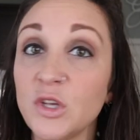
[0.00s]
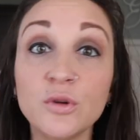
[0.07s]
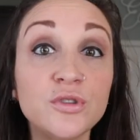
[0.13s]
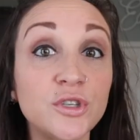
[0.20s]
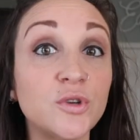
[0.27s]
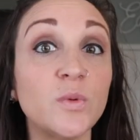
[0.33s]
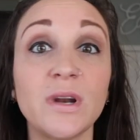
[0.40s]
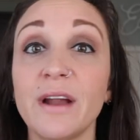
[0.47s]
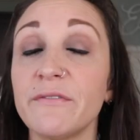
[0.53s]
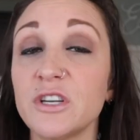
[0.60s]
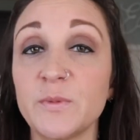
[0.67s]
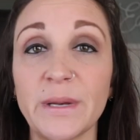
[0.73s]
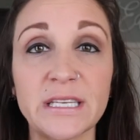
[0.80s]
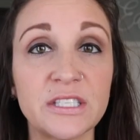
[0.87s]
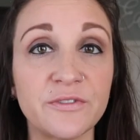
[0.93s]
You do
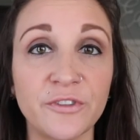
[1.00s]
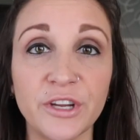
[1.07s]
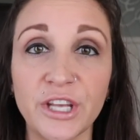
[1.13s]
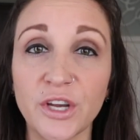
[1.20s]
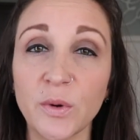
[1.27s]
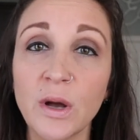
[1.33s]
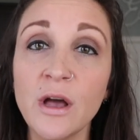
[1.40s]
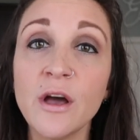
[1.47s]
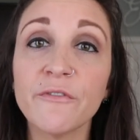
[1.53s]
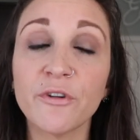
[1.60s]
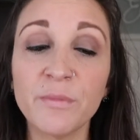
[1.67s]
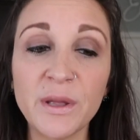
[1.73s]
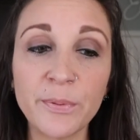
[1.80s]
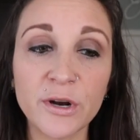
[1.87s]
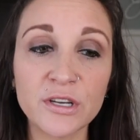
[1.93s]
whatever's best for you.
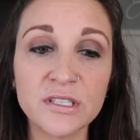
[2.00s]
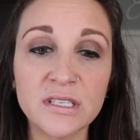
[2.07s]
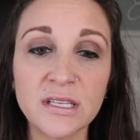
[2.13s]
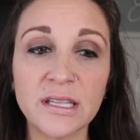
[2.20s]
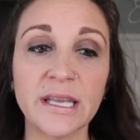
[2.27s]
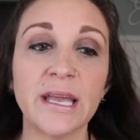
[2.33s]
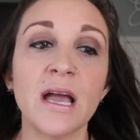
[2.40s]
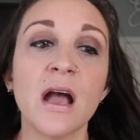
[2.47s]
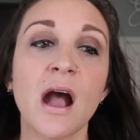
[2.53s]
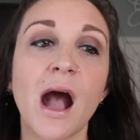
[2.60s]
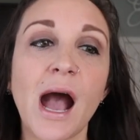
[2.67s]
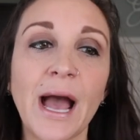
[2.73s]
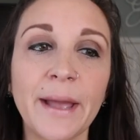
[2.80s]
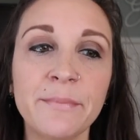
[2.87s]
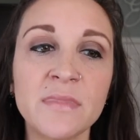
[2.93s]
For me personally,
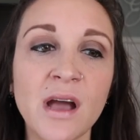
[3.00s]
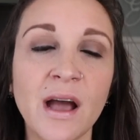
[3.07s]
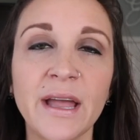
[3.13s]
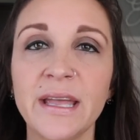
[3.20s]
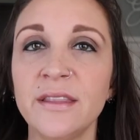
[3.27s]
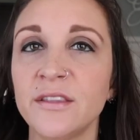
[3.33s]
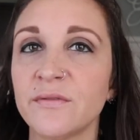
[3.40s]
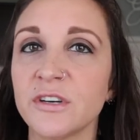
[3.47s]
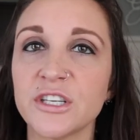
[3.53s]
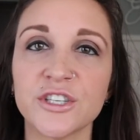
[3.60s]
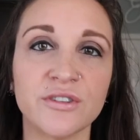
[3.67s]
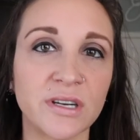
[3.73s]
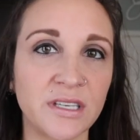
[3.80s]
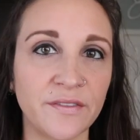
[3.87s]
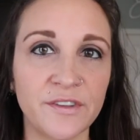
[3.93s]
I'm not in the
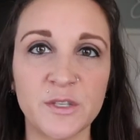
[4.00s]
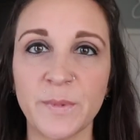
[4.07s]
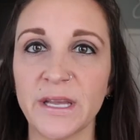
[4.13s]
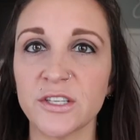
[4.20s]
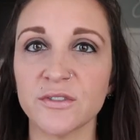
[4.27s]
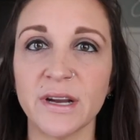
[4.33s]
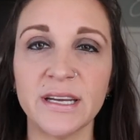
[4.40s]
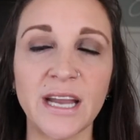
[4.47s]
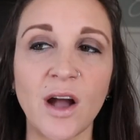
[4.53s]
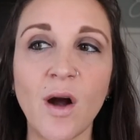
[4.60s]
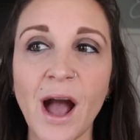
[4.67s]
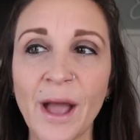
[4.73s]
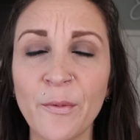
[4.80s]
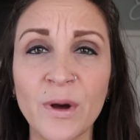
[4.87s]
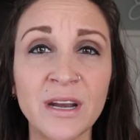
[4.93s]
restrictive space right now.
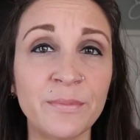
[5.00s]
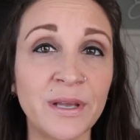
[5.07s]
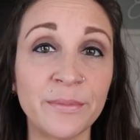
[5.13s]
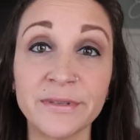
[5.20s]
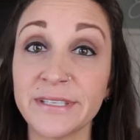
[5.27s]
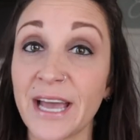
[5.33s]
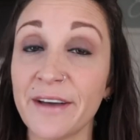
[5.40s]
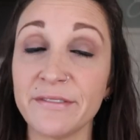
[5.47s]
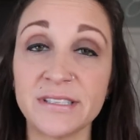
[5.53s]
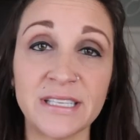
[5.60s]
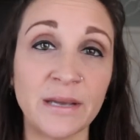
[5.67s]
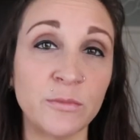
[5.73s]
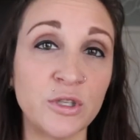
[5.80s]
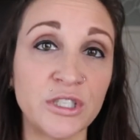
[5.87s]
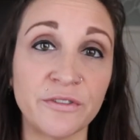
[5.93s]
I wanna be able to have a
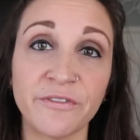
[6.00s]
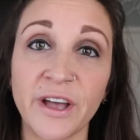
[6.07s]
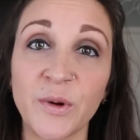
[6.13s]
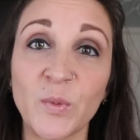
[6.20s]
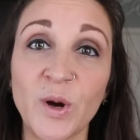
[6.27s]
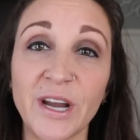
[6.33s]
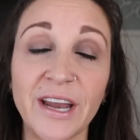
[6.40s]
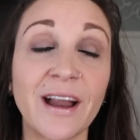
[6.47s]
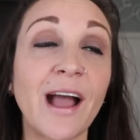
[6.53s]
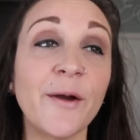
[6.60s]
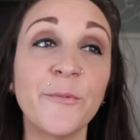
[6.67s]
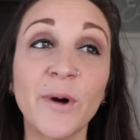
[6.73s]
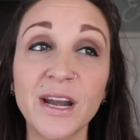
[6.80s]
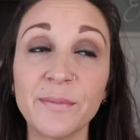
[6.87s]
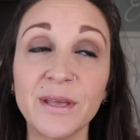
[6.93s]
sandwich if I want it. I
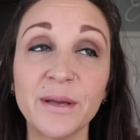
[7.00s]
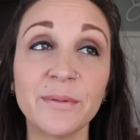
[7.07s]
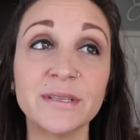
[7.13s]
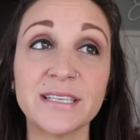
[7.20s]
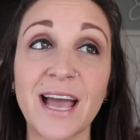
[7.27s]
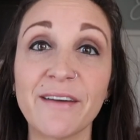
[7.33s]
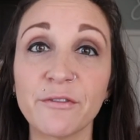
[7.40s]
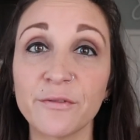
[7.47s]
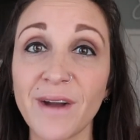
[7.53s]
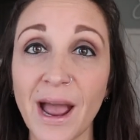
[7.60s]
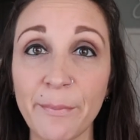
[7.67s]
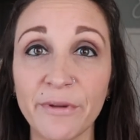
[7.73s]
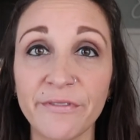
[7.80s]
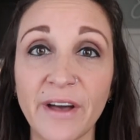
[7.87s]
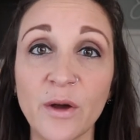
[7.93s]
wanna be able to have a
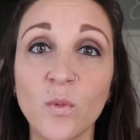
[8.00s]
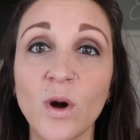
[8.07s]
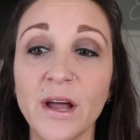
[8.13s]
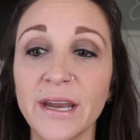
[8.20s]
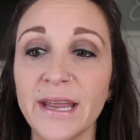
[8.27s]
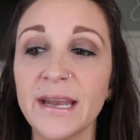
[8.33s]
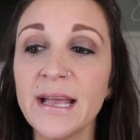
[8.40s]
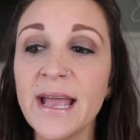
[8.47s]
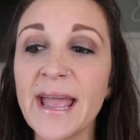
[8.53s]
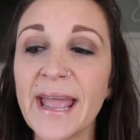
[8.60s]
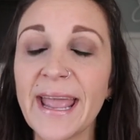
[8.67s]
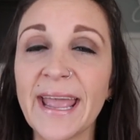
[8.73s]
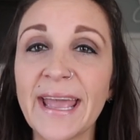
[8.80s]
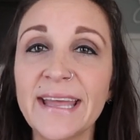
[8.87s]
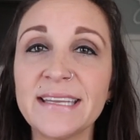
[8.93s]
wrap if I want it.
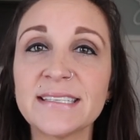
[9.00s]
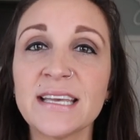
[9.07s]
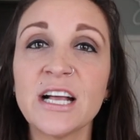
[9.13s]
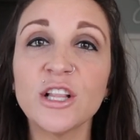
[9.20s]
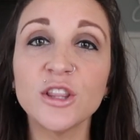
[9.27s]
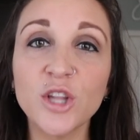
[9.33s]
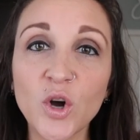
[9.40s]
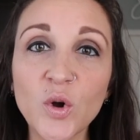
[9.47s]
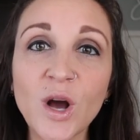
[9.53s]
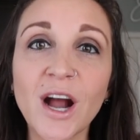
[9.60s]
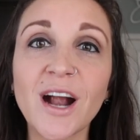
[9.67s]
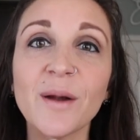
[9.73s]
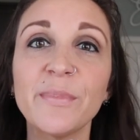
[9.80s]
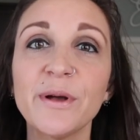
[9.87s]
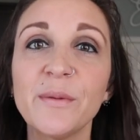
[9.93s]
And low
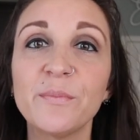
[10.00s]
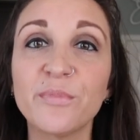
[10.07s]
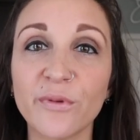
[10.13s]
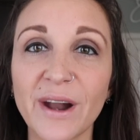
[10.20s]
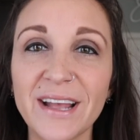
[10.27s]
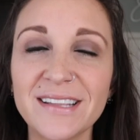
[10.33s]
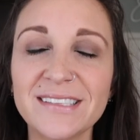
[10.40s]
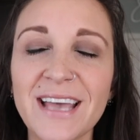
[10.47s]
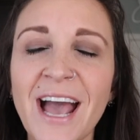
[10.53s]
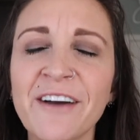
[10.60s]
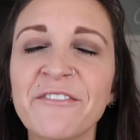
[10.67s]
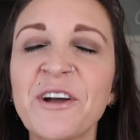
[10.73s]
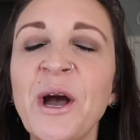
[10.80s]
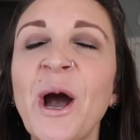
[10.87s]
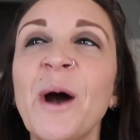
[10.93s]
carb breads
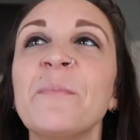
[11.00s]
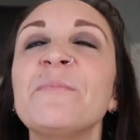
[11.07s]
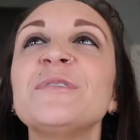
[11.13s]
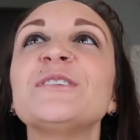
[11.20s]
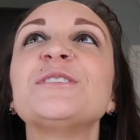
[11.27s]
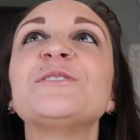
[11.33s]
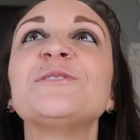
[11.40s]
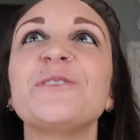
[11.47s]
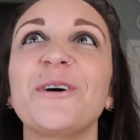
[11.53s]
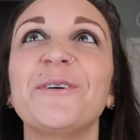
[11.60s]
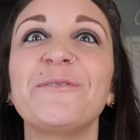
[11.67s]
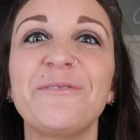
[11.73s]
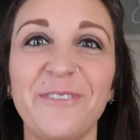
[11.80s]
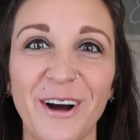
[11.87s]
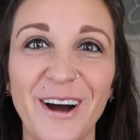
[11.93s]
have come
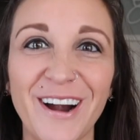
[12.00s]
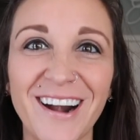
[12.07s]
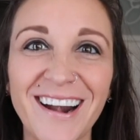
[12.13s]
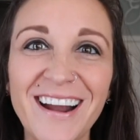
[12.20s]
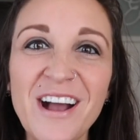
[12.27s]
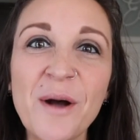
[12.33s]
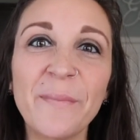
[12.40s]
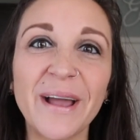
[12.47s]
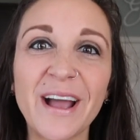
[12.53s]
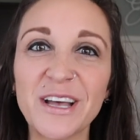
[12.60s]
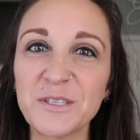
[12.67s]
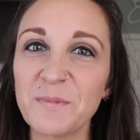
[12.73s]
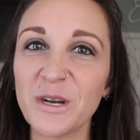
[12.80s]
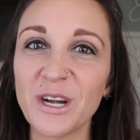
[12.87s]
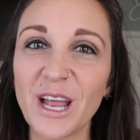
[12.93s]
so far. My
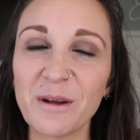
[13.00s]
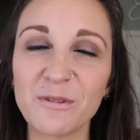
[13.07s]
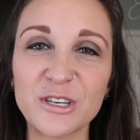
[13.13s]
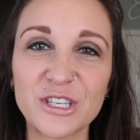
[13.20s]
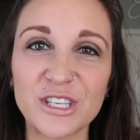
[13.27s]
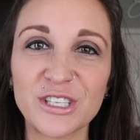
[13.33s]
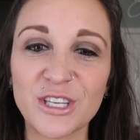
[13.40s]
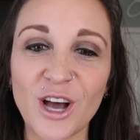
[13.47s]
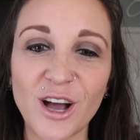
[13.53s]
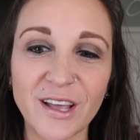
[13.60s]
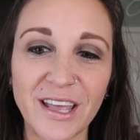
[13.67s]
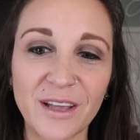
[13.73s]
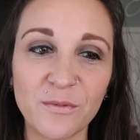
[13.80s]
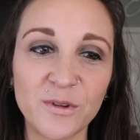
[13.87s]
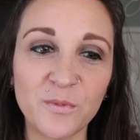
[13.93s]
husband and I were just
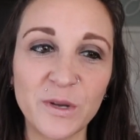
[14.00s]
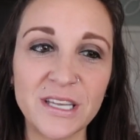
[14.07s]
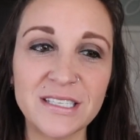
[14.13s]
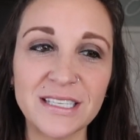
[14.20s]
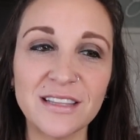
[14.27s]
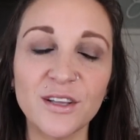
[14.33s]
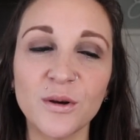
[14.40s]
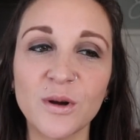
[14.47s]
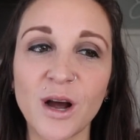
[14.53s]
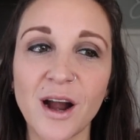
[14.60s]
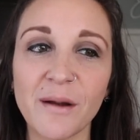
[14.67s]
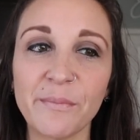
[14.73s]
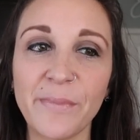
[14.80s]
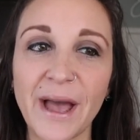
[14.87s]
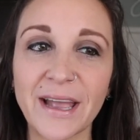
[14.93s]
talking when we did low
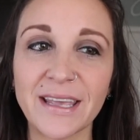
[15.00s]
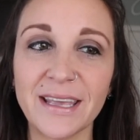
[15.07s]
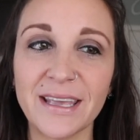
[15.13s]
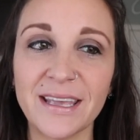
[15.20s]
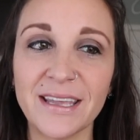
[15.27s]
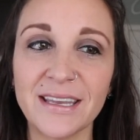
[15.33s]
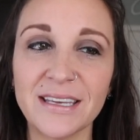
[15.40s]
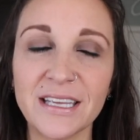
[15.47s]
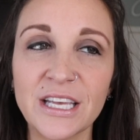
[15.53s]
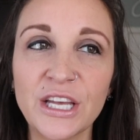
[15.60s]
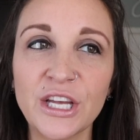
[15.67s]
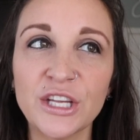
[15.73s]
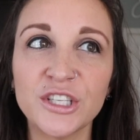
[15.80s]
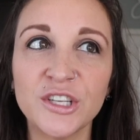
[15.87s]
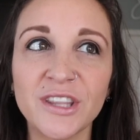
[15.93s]
carb back in
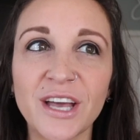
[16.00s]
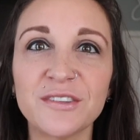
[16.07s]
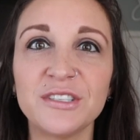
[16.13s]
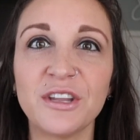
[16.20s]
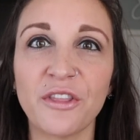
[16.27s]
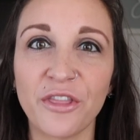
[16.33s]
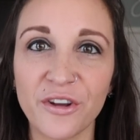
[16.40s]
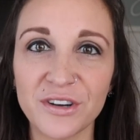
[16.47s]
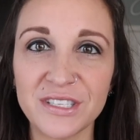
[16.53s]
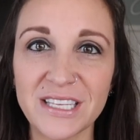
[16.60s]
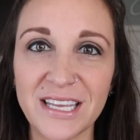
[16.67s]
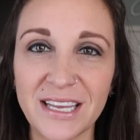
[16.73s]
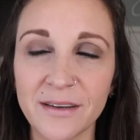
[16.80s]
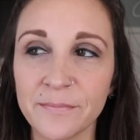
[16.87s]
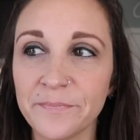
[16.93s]
two thousand
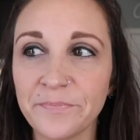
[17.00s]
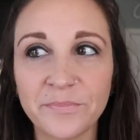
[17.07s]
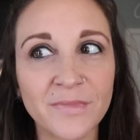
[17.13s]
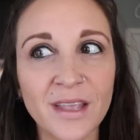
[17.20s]
thirteen.